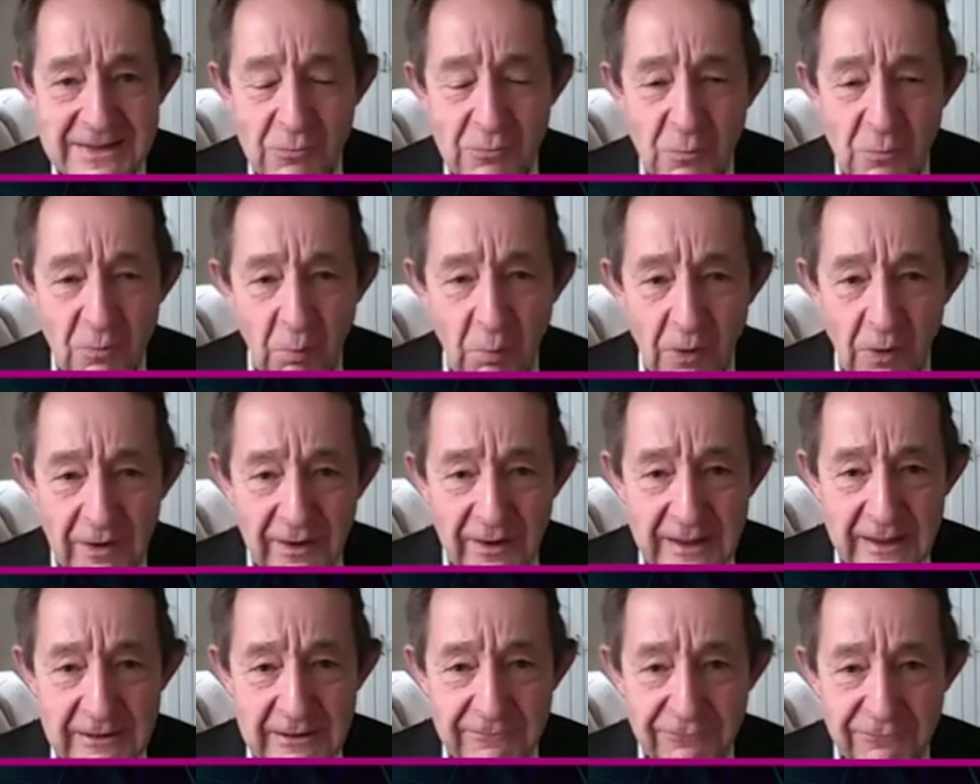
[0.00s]
so
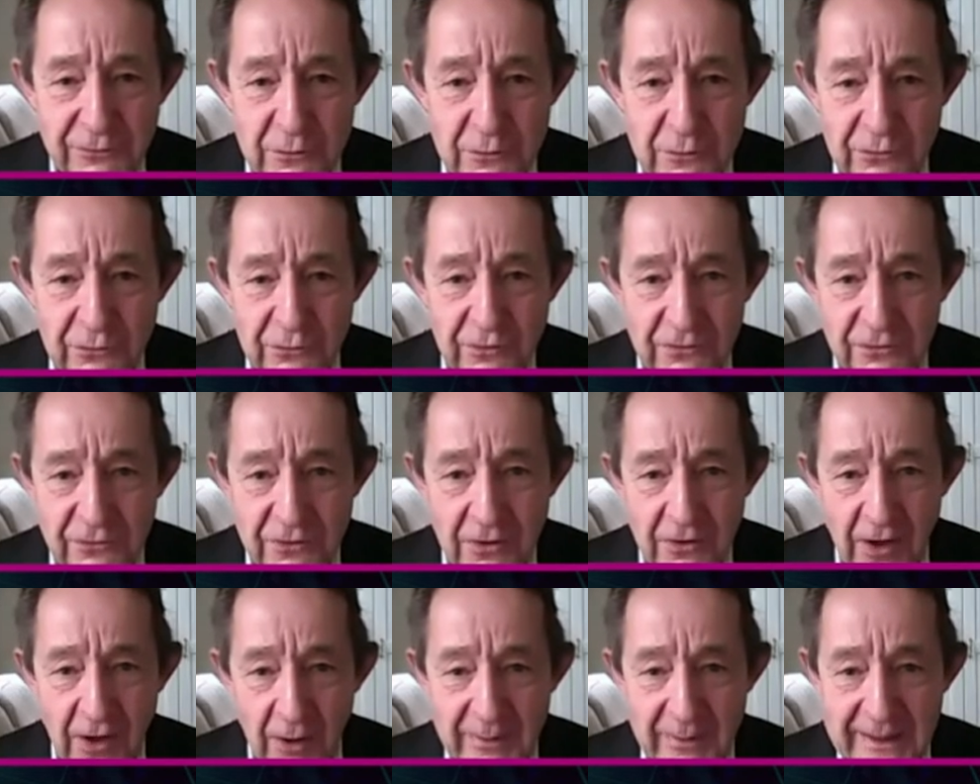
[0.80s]
what kind of
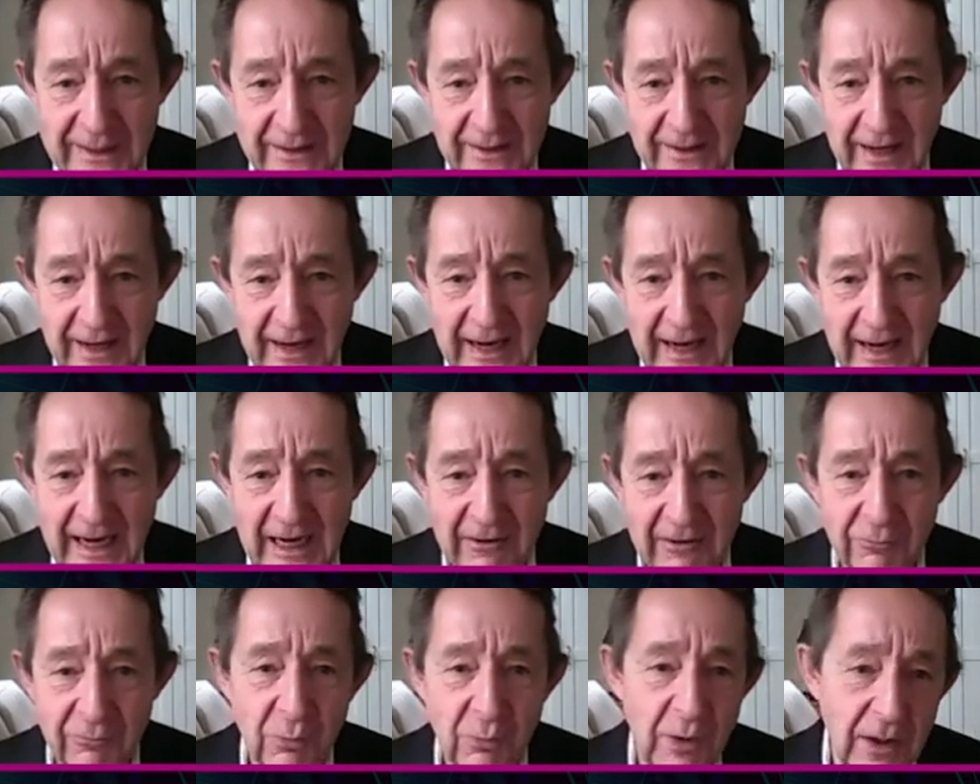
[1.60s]
futures are we going to
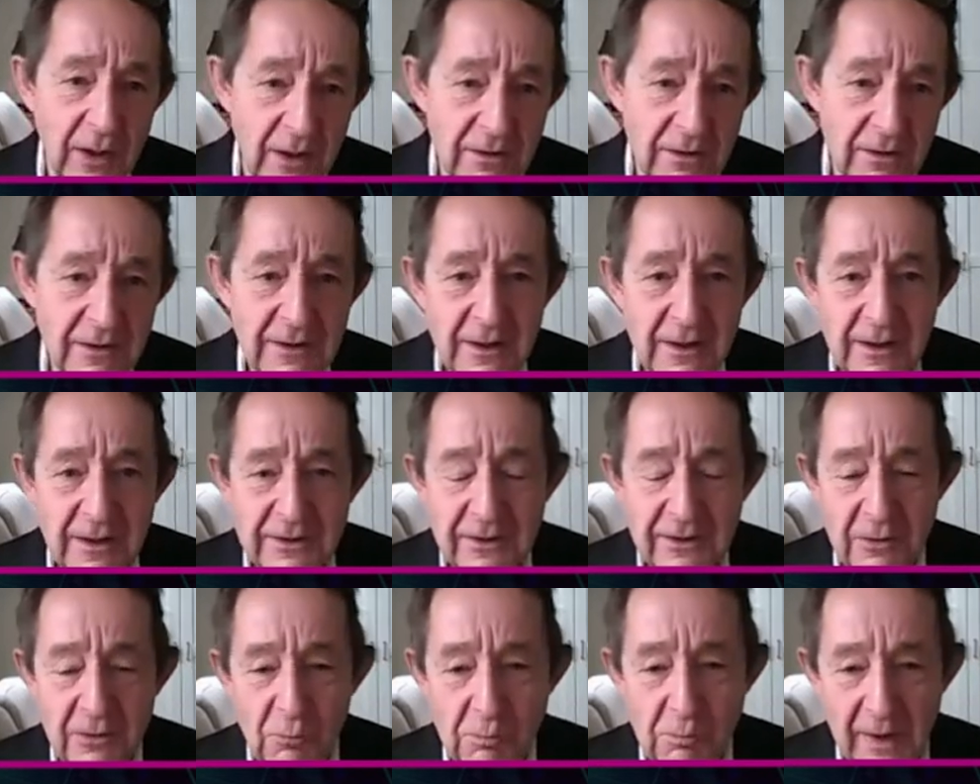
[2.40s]
have? Well,
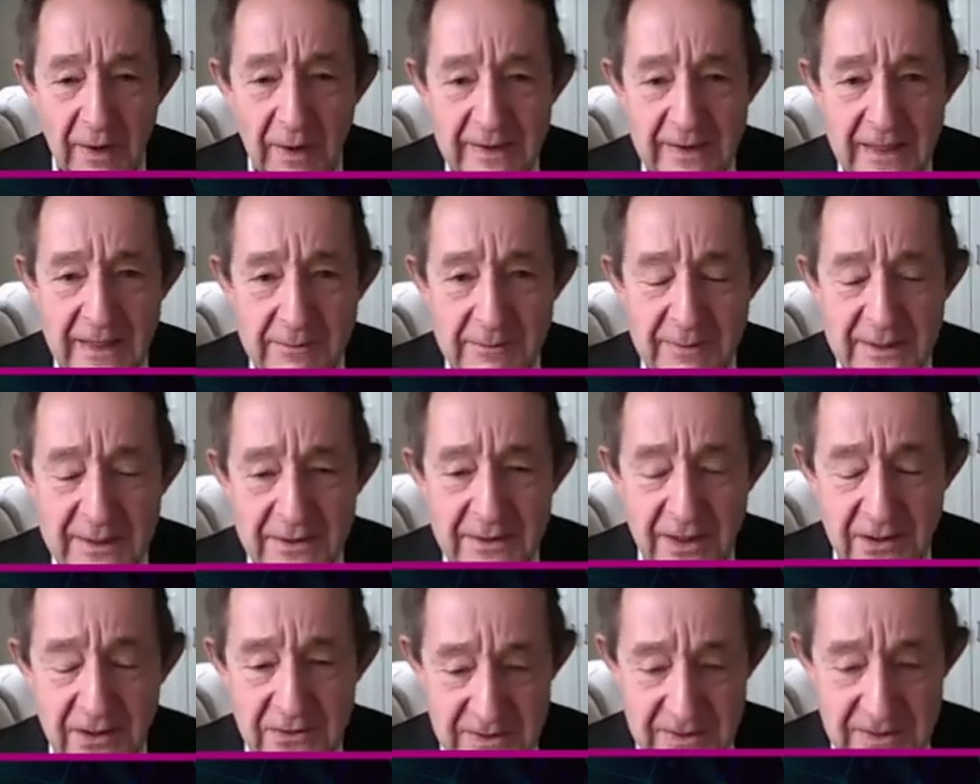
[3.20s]
you know, might there
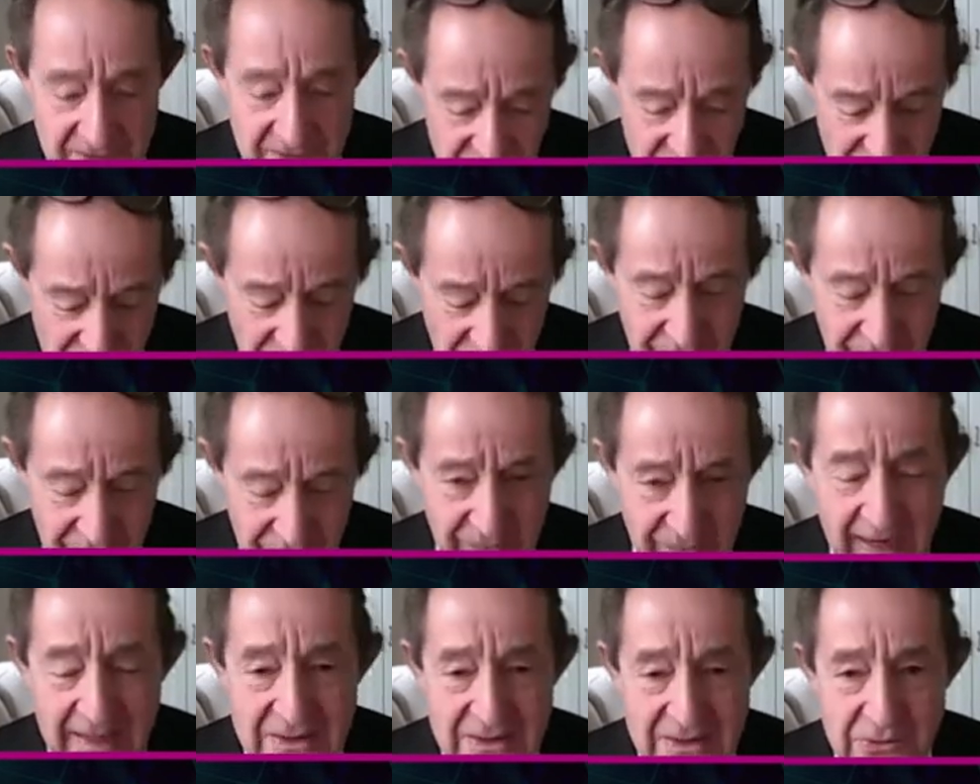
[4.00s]
be no
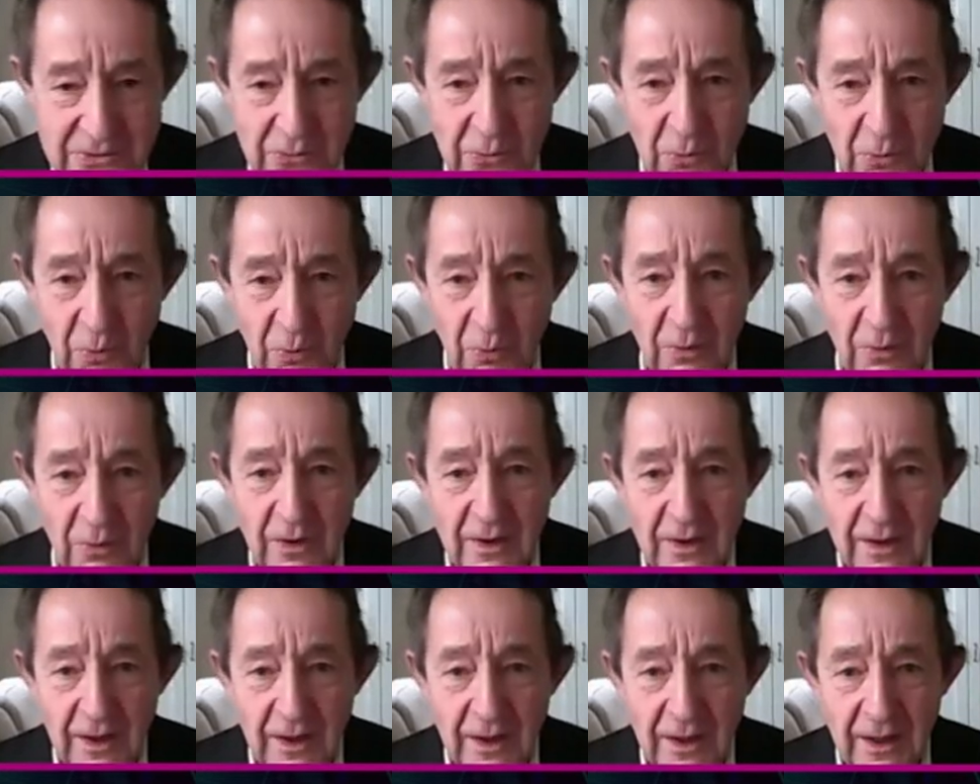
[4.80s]
schools at all?
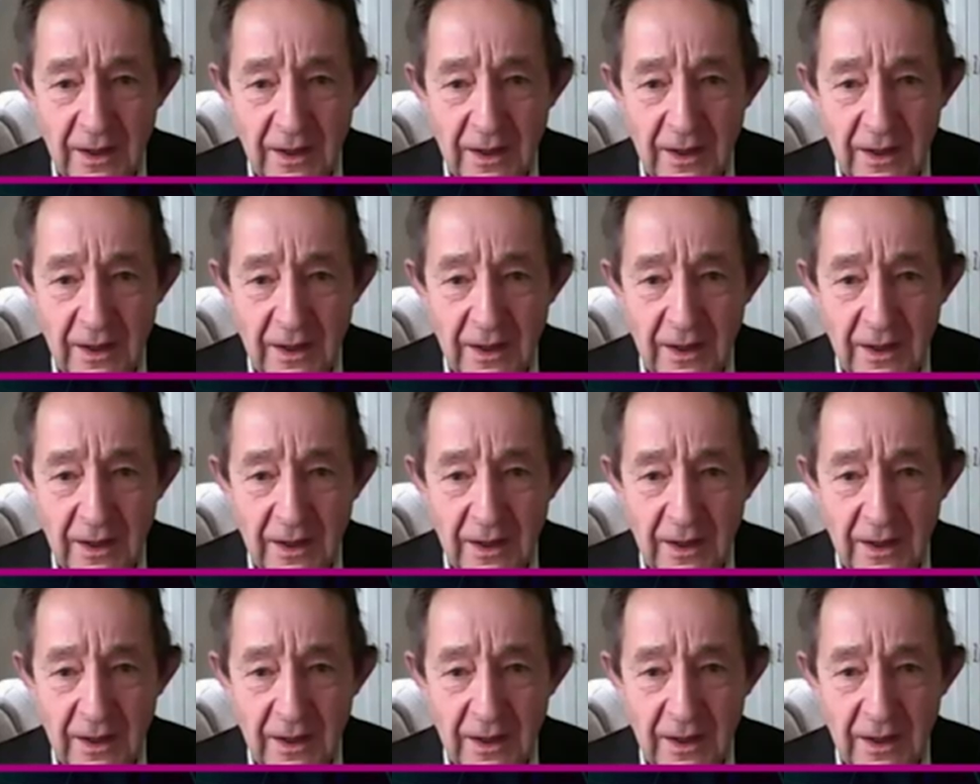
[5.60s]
